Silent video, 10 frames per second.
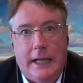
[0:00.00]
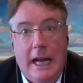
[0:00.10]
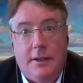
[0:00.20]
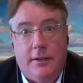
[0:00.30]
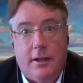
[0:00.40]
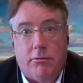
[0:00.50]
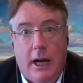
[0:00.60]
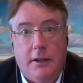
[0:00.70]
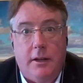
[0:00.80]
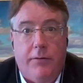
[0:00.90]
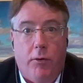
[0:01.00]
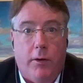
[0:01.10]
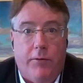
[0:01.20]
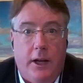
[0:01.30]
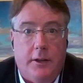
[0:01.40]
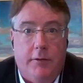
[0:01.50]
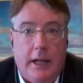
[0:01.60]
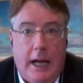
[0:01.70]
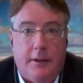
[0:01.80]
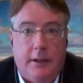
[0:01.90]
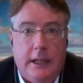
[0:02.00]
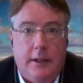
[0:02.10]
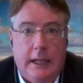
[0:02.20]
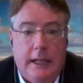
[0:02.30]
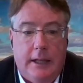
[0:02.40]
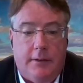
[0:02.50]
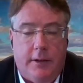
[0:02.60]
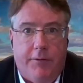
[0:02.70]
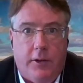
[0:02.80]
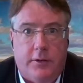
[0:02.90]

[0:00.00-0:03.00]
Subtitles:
Cainthus is right at the forefront of that. It's the